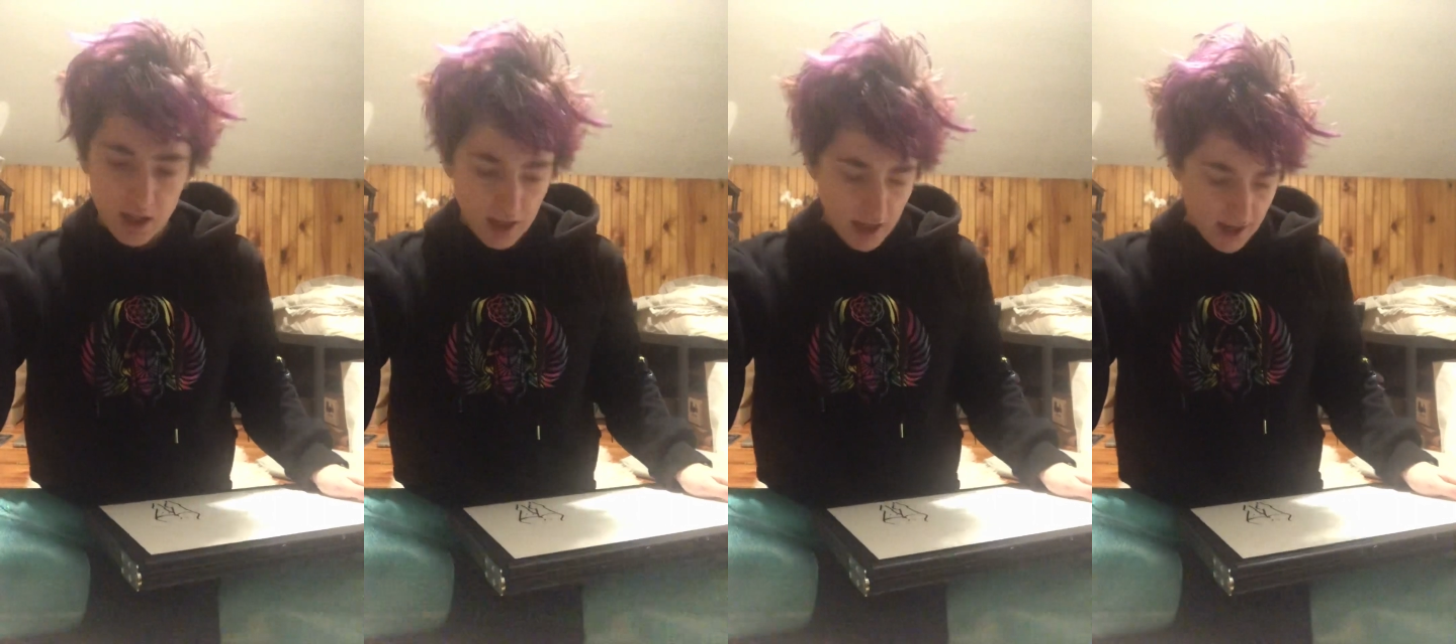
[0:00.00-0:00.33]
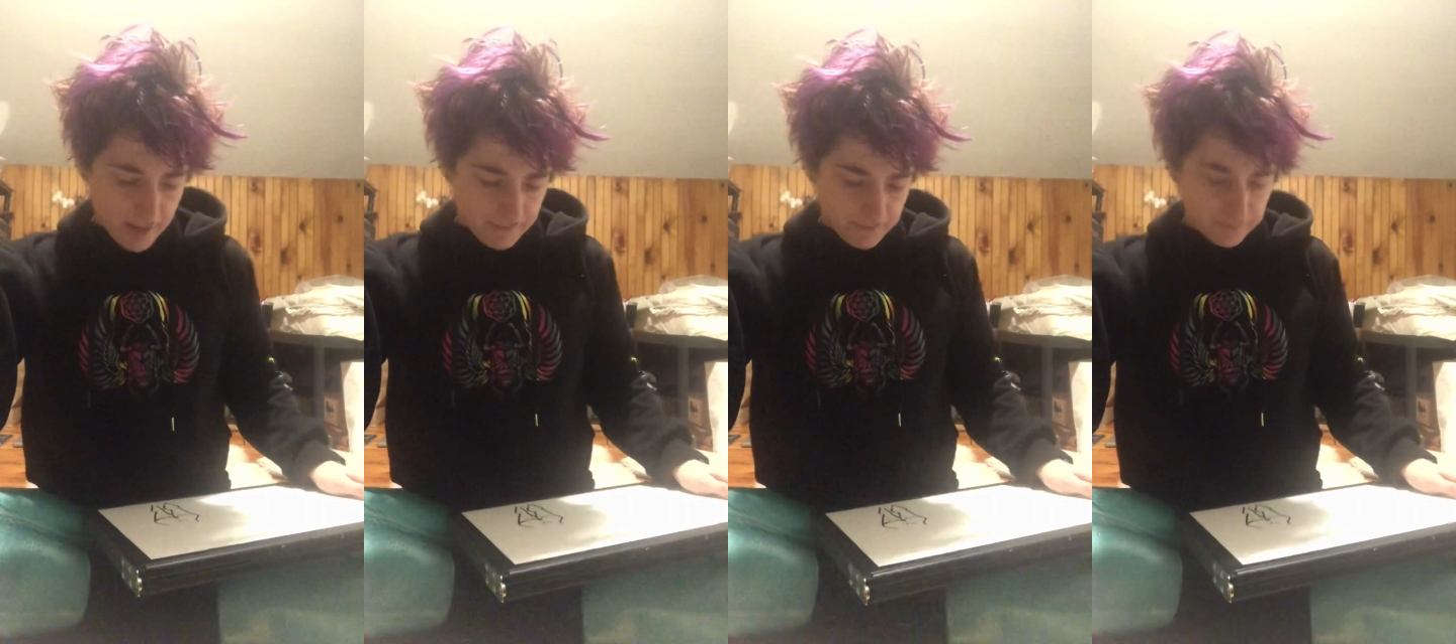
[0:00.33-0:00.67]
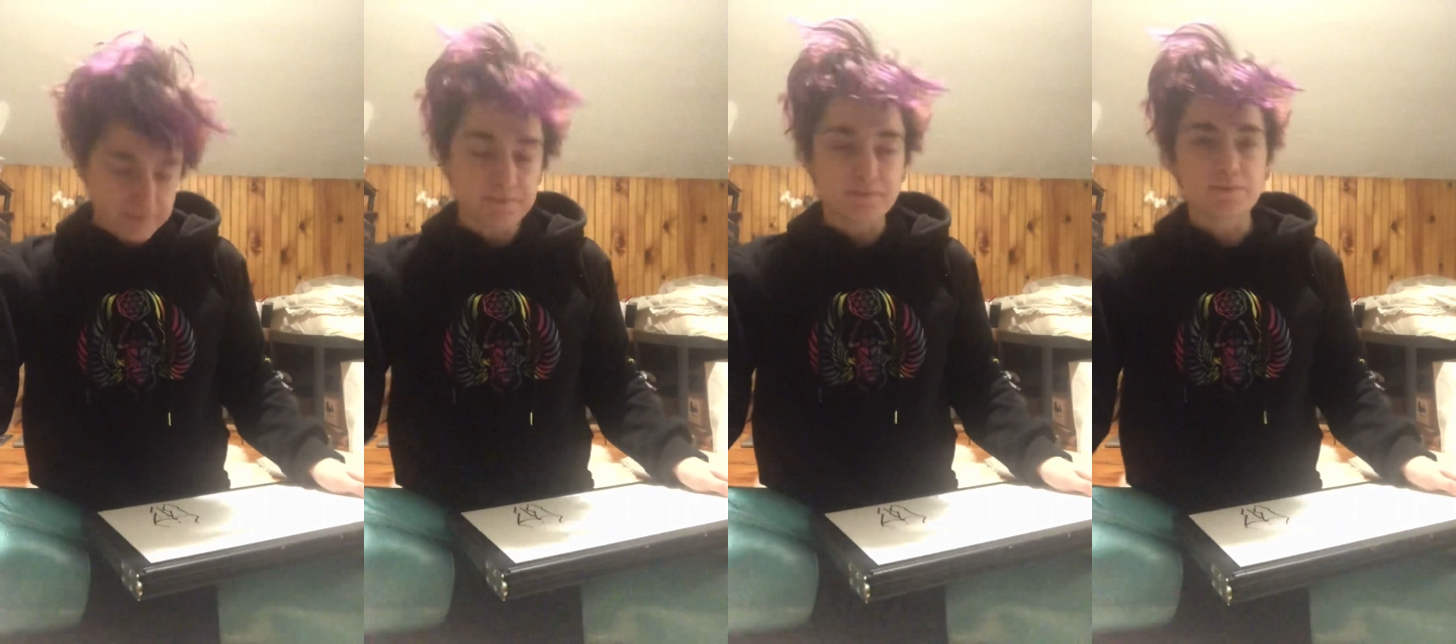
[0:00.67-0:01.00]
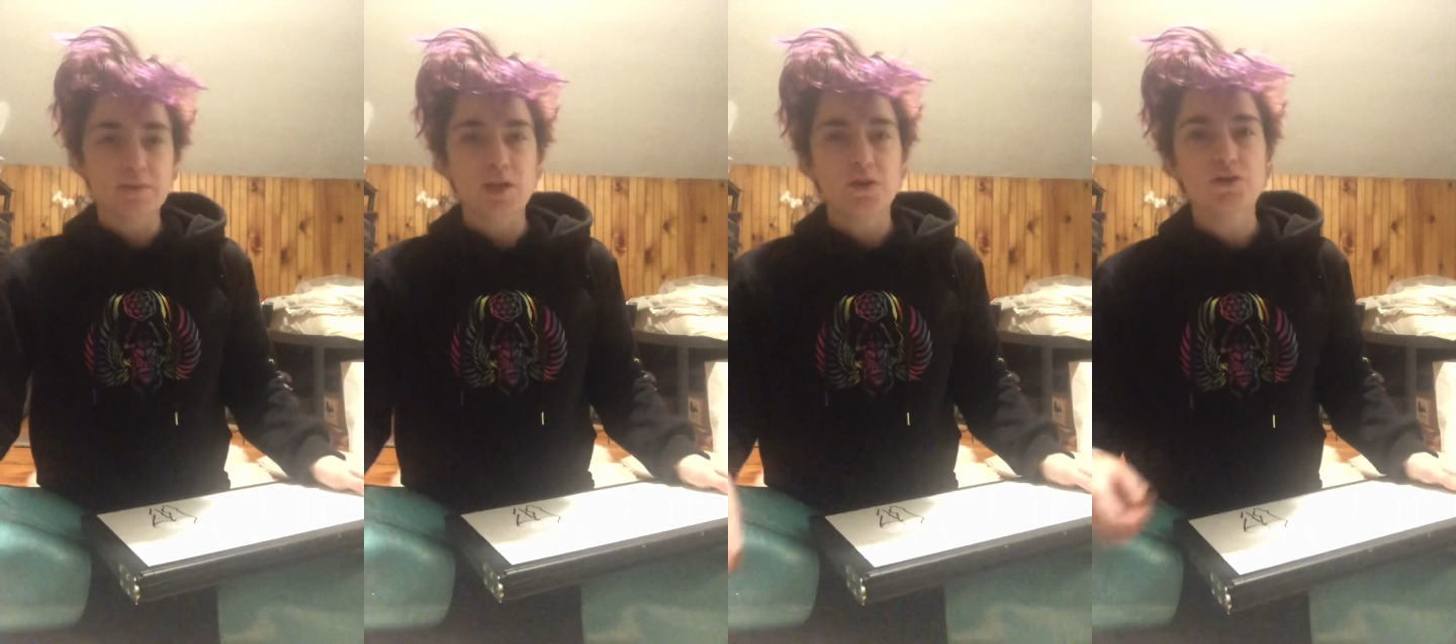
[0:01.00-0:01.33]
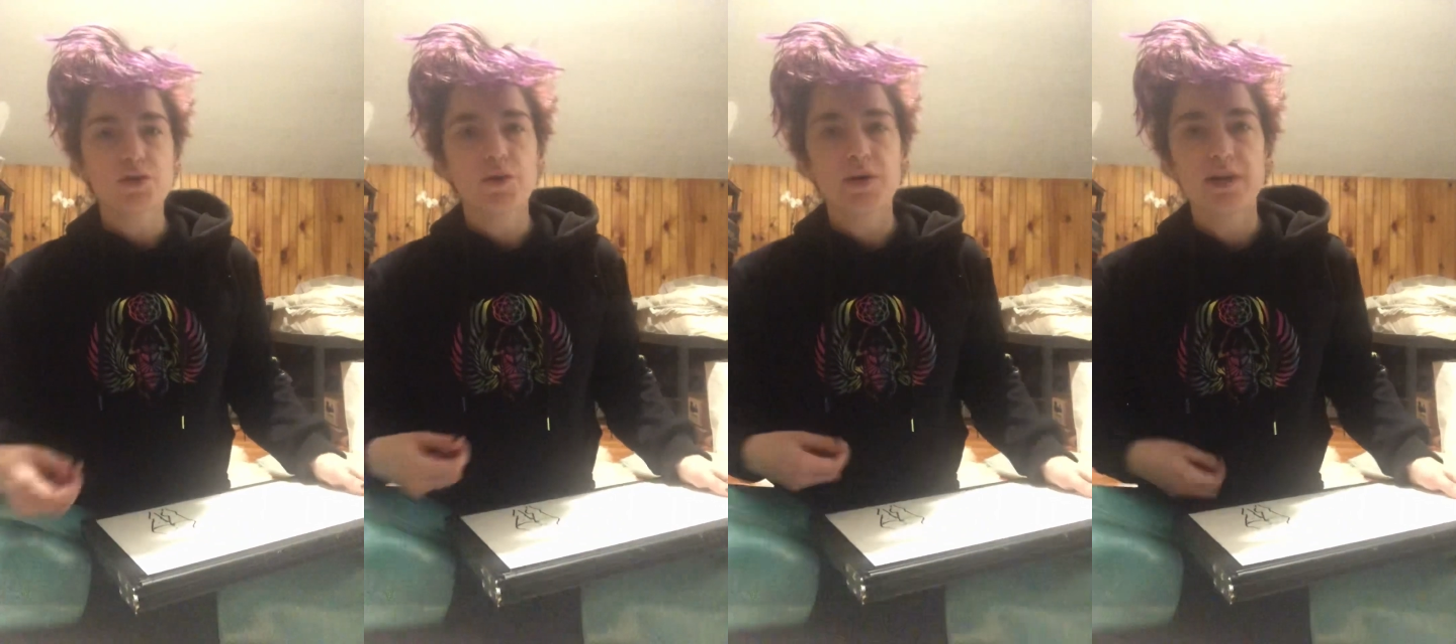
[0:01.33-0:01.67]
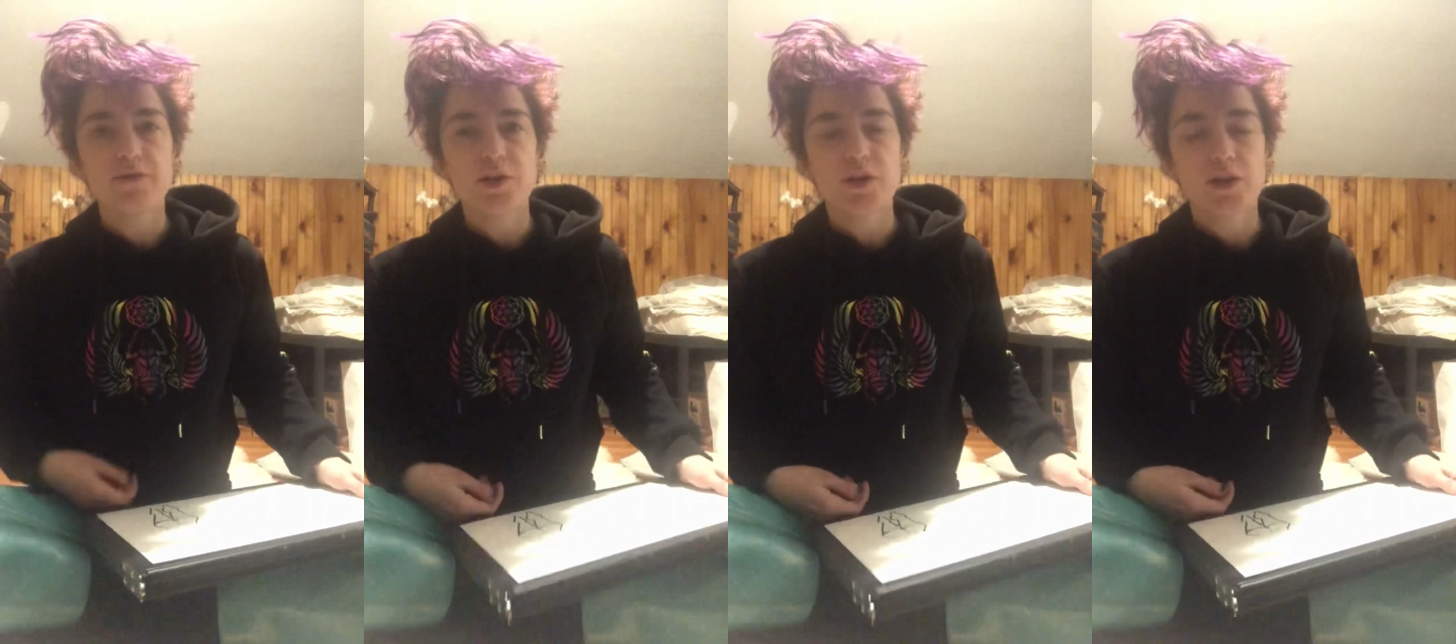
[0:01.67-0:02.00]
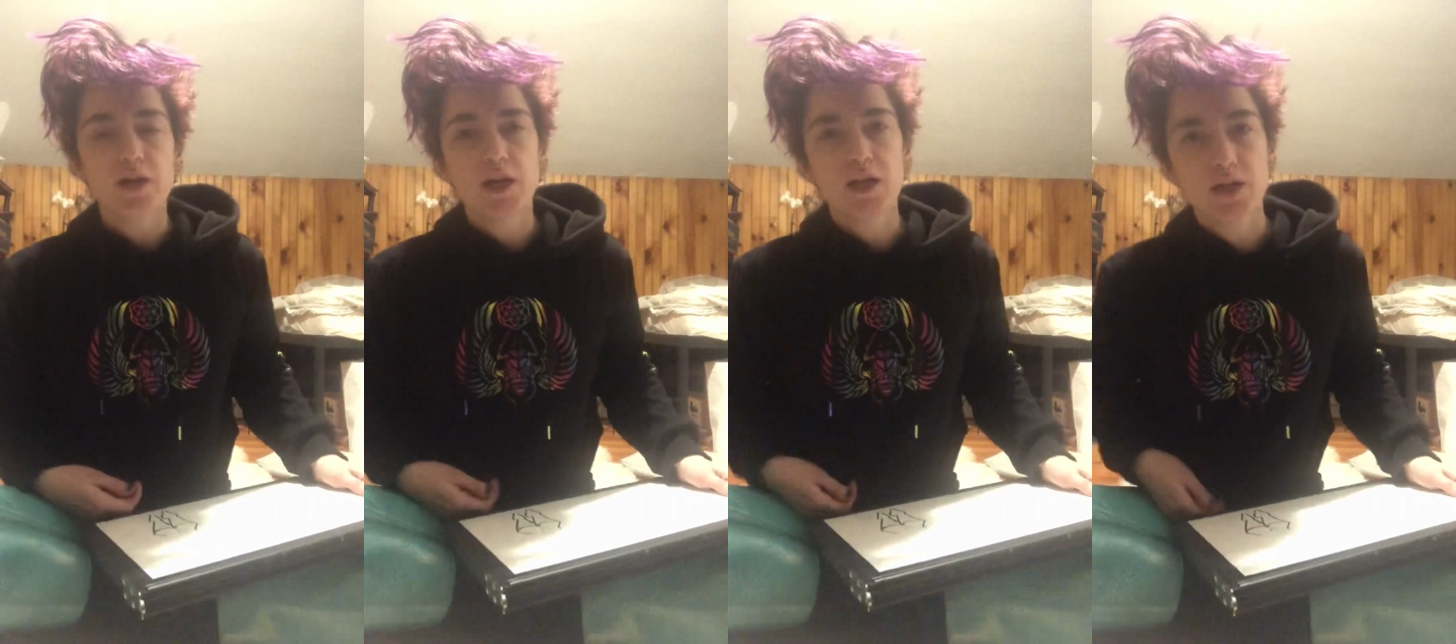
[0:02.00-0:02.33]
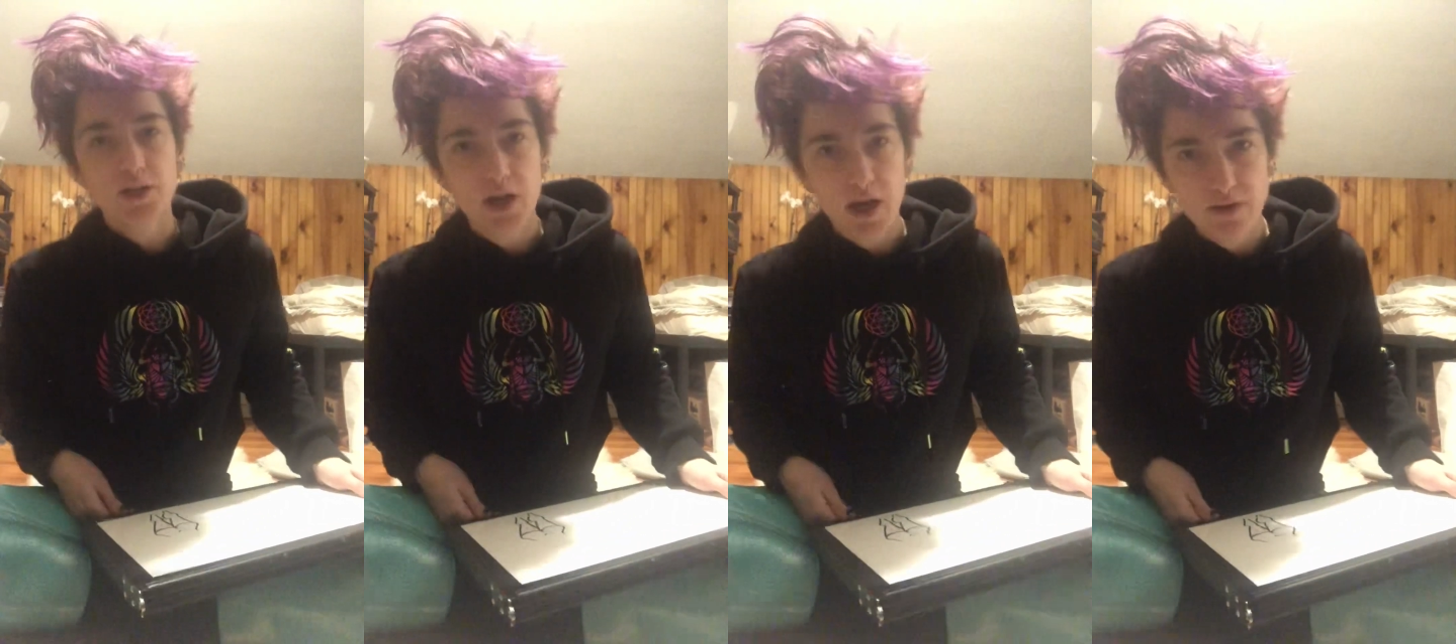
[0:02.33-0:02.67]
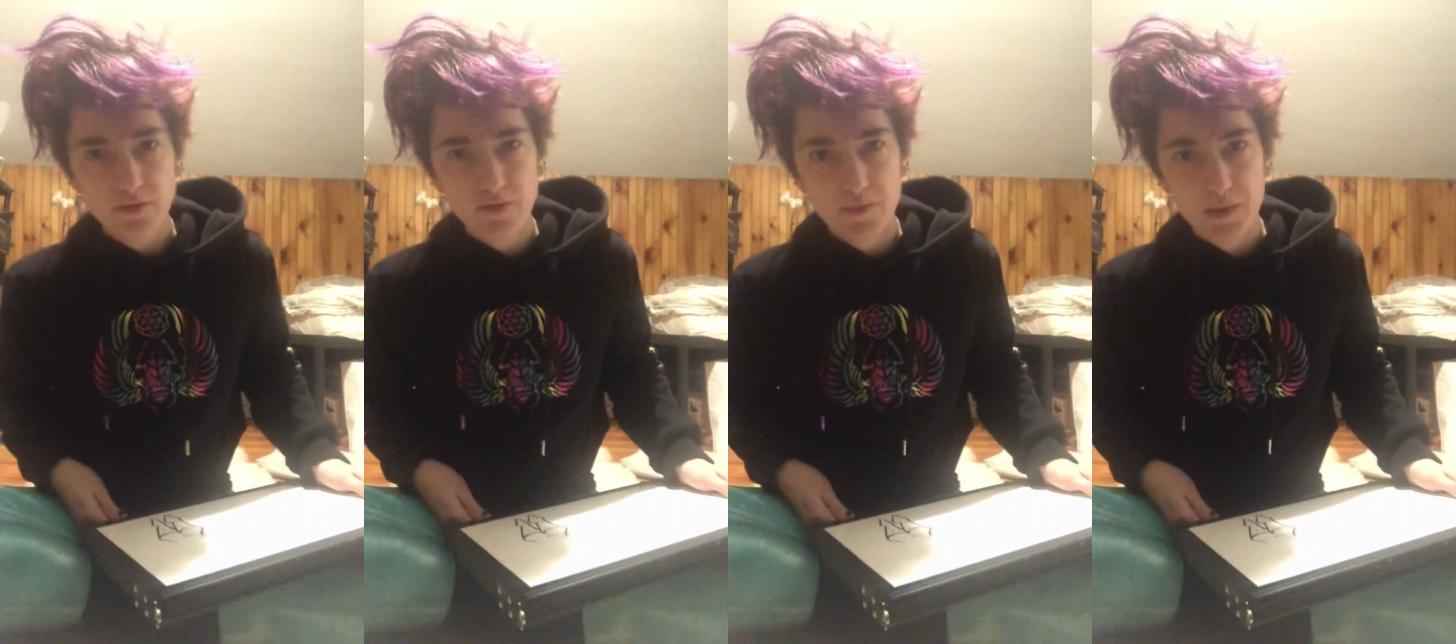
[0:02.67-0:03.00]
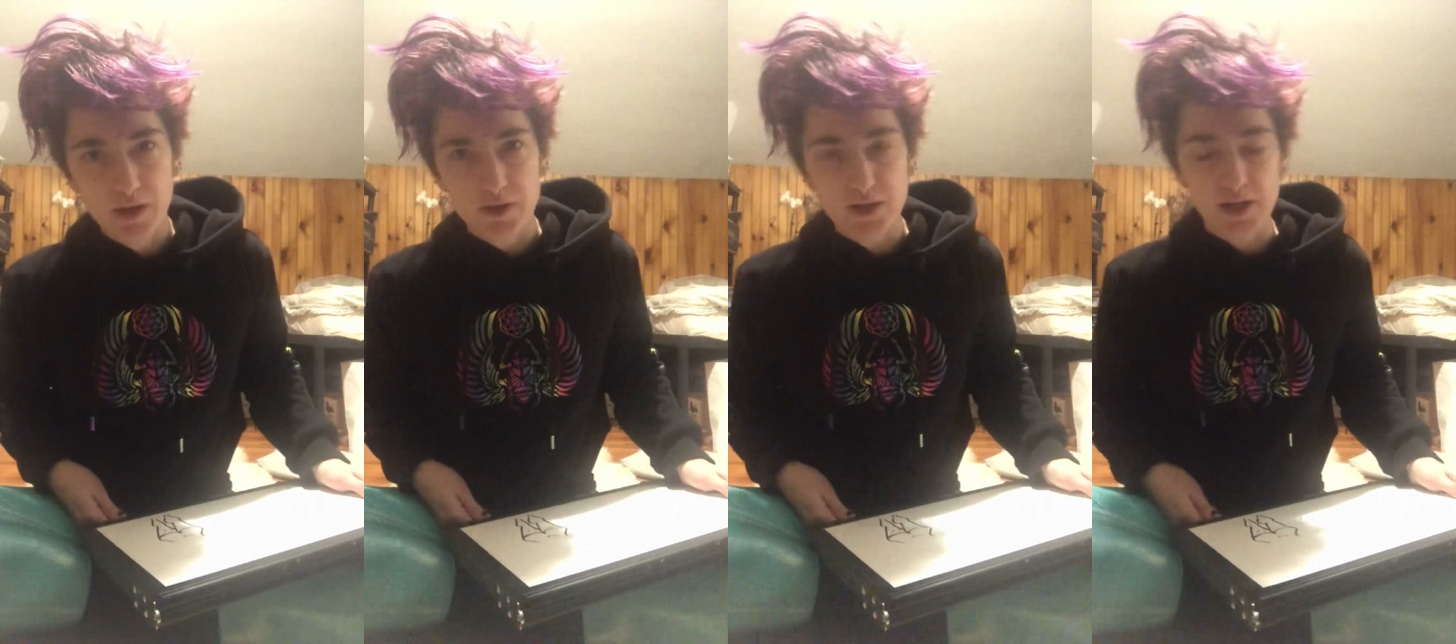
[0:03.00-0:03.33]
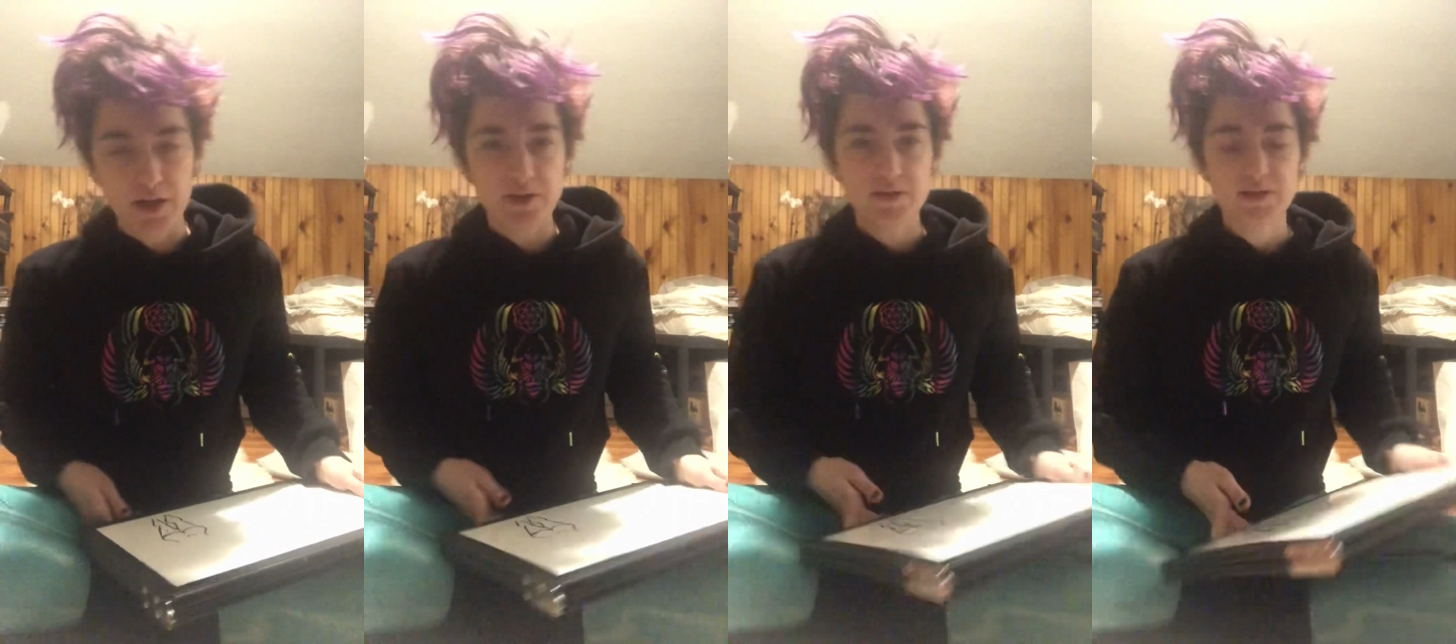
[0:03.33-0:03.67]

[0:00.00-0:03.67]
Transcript: Um, so if you're not familiar,